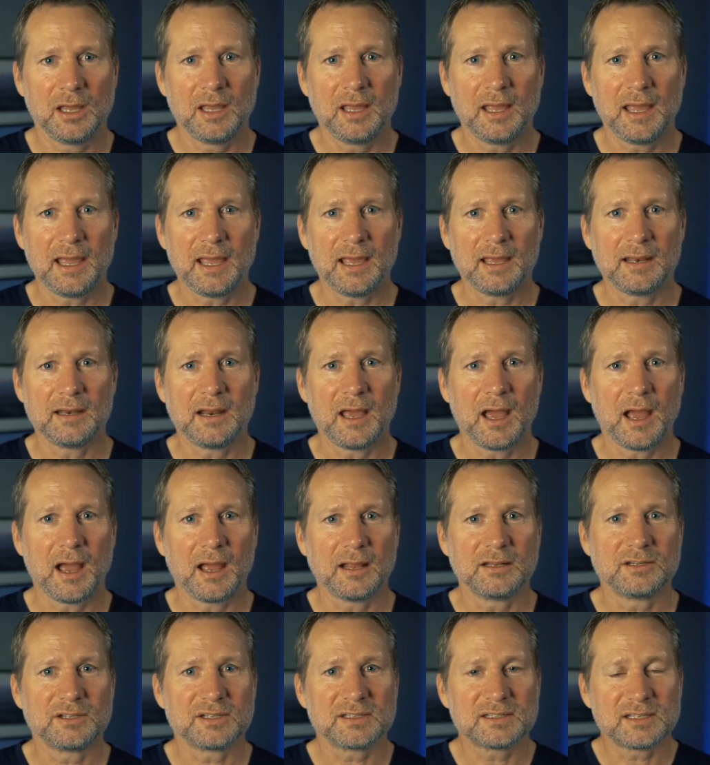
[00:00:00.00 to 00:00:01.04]
And
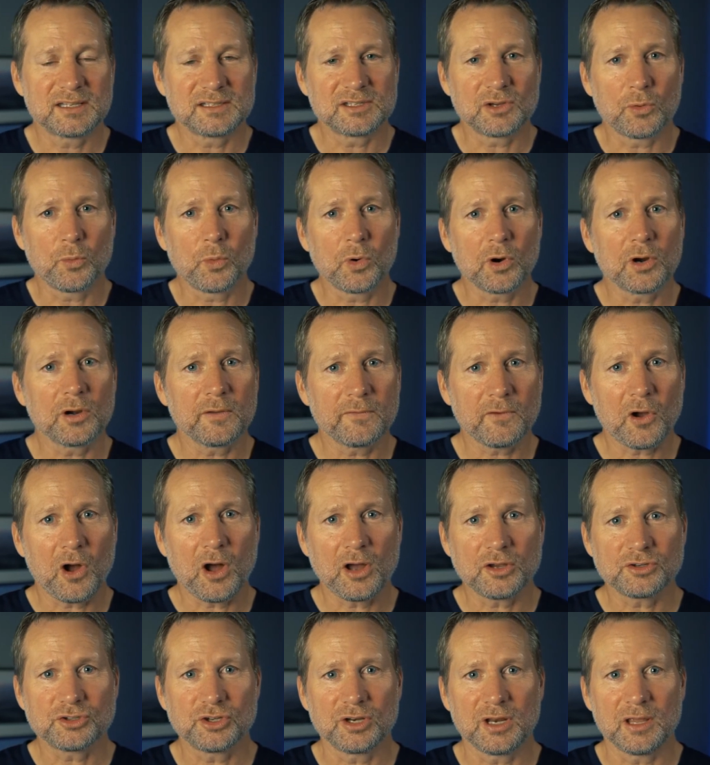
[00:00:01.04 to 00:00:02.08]
just as a word of
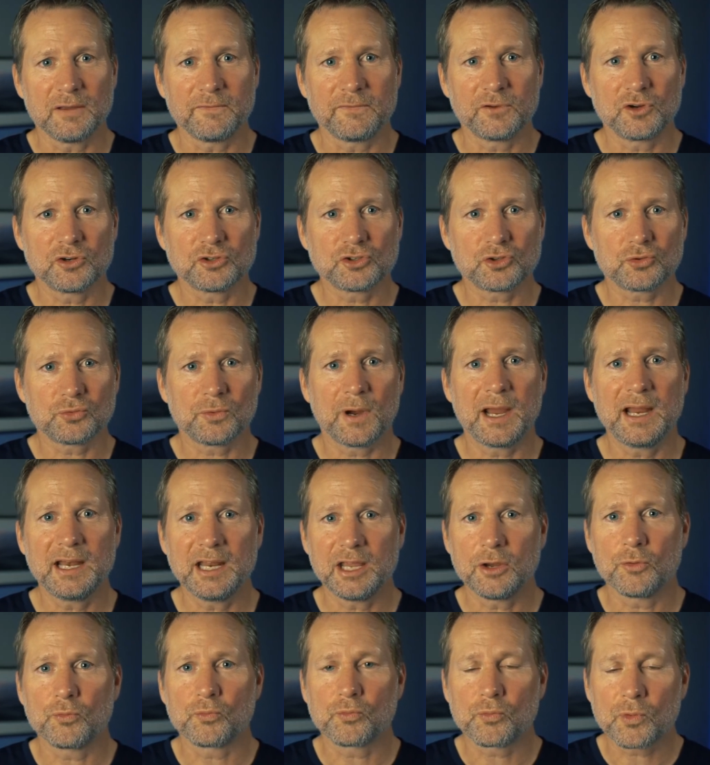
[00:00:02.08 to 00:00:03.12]
caution, if you're
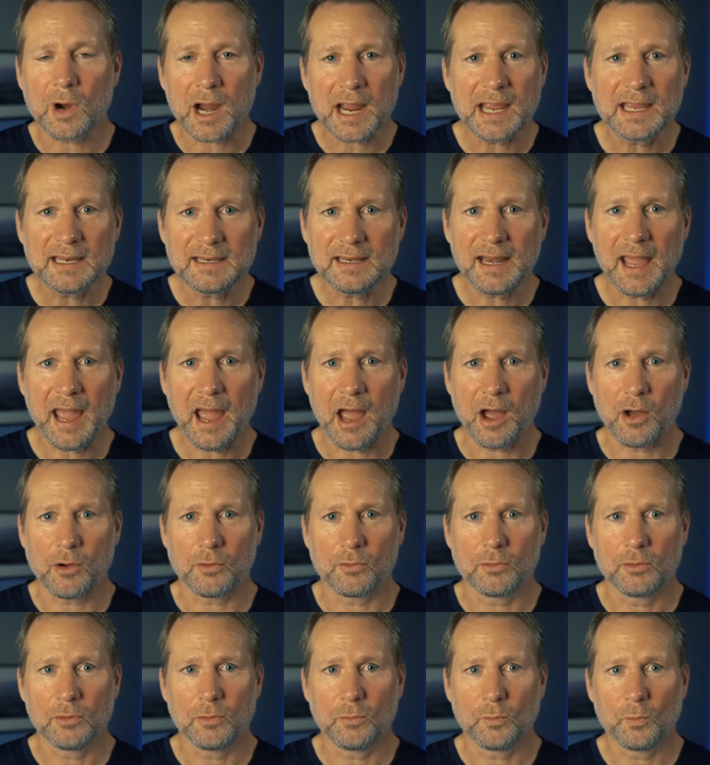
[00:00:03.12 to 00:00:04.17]
trading right now
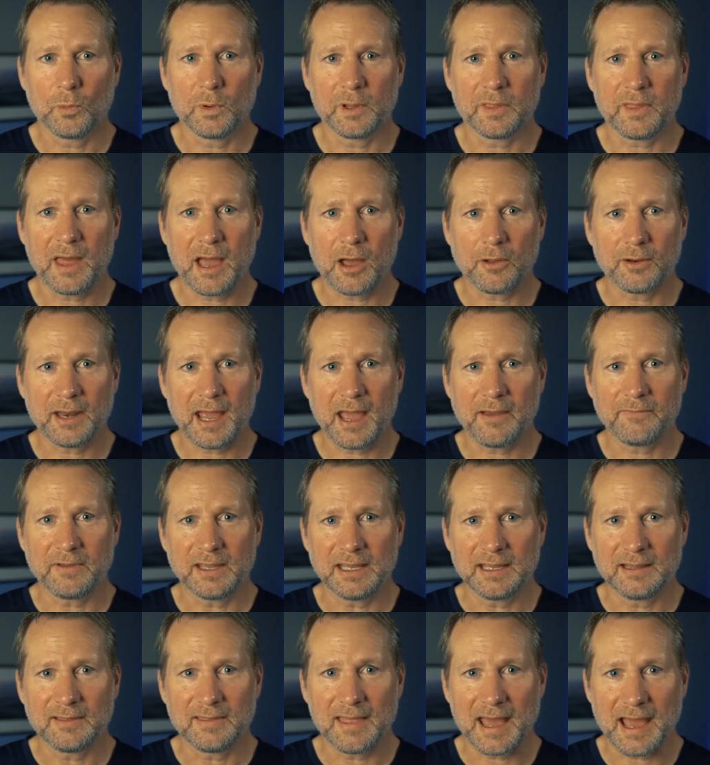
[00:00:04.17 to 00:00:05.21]
without
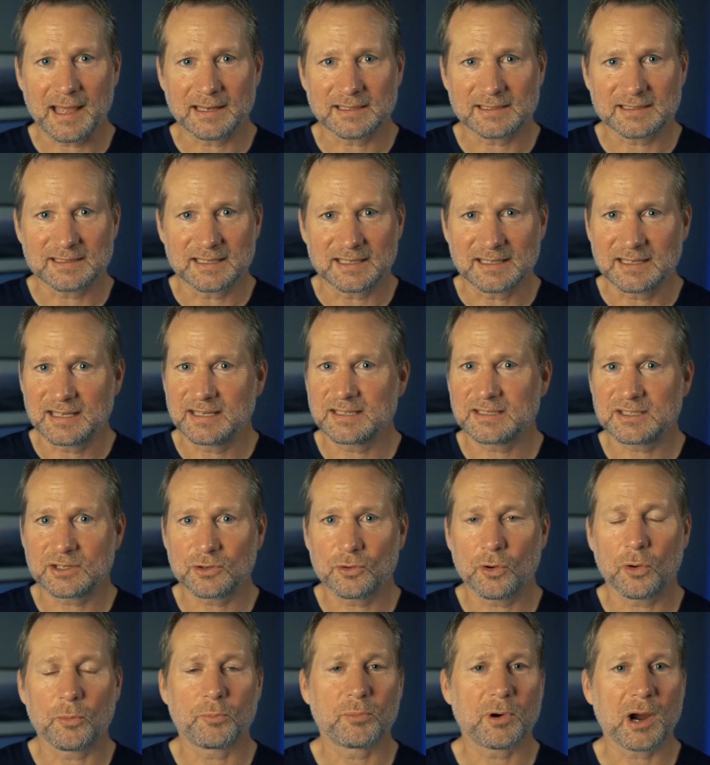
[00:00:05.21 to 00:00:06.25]
having that
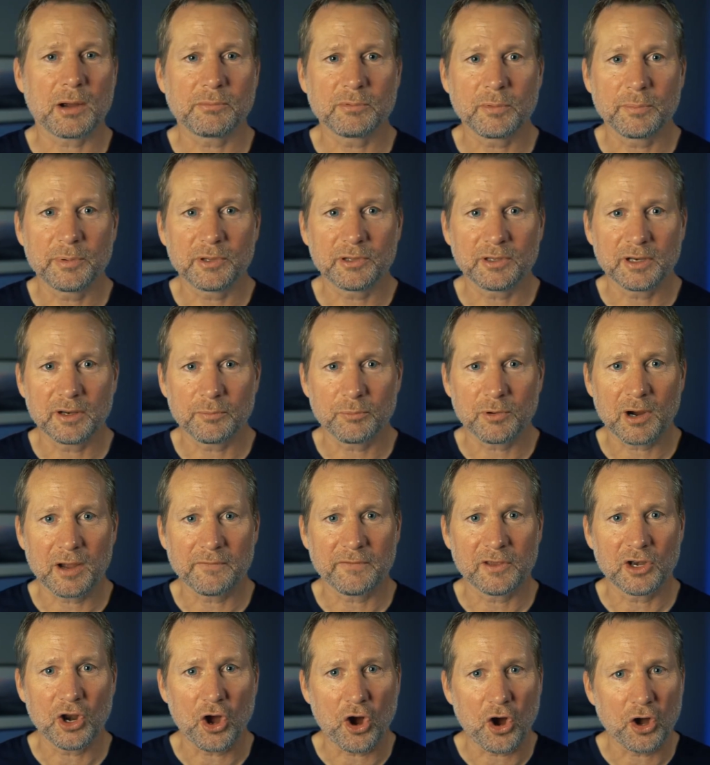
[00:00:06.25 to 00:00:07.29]
statistical probability of
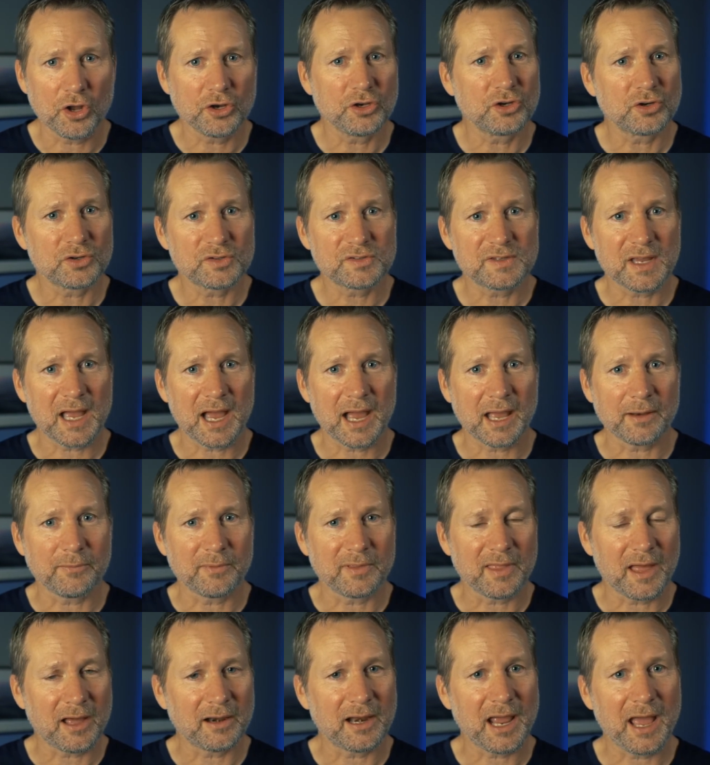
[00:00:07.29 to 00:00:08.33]
profit on your side,
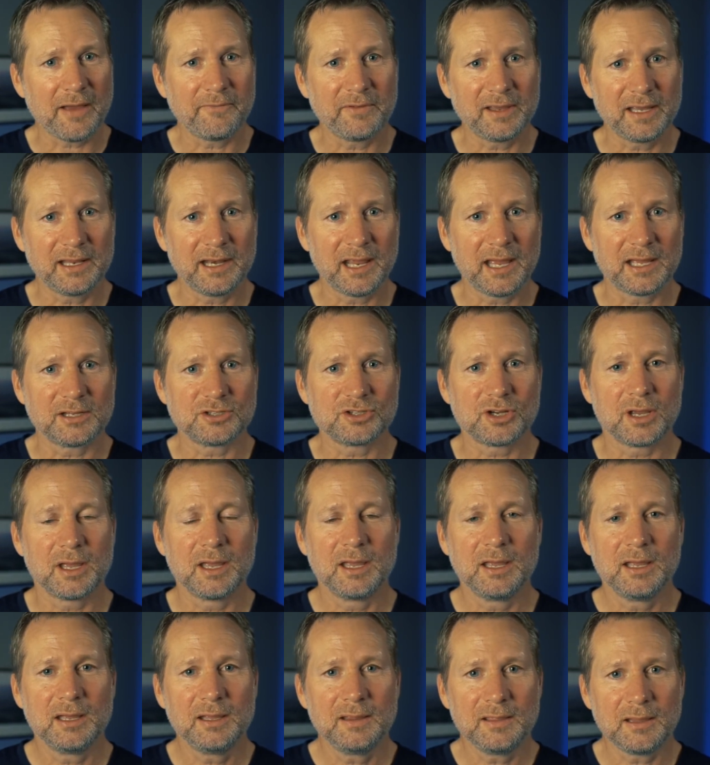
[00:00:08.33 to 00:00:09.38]
without having an edge,
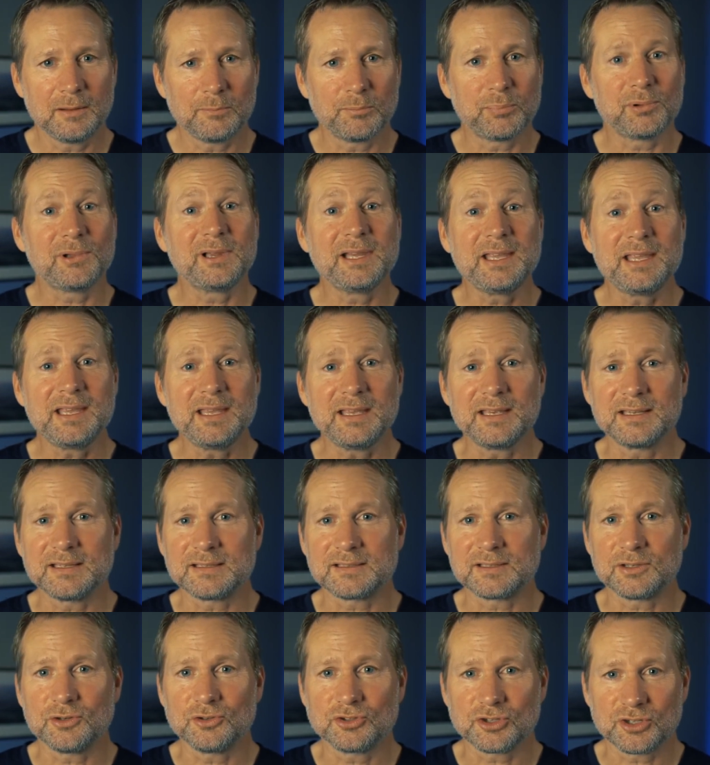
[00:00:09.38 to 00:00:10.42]
then
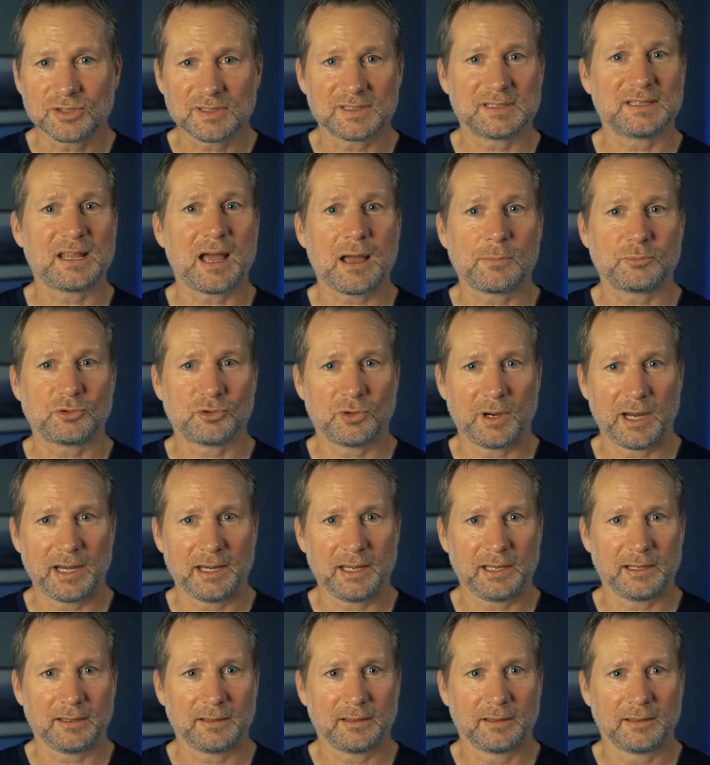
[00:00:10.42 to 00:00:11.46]
please, you should stop
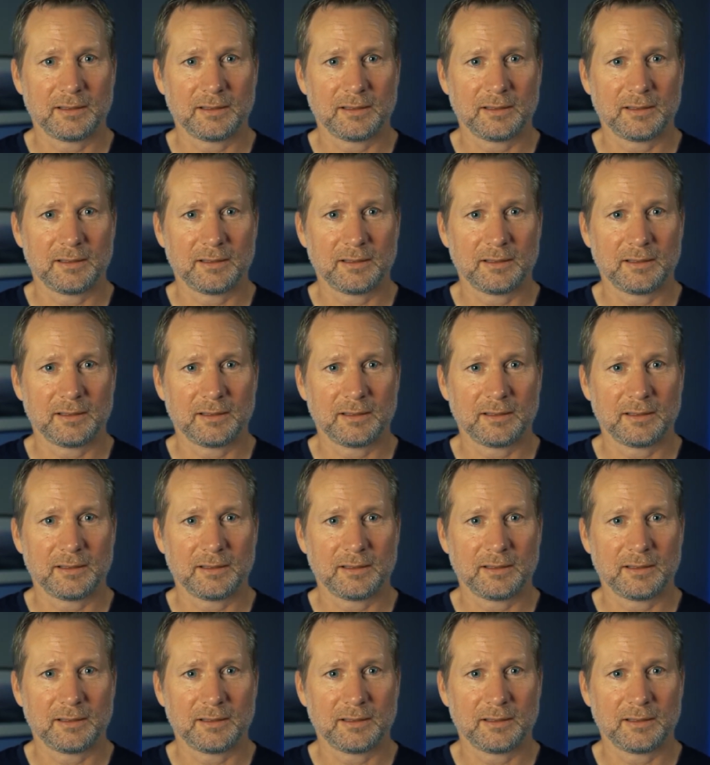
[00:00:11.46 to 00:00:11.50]
trading.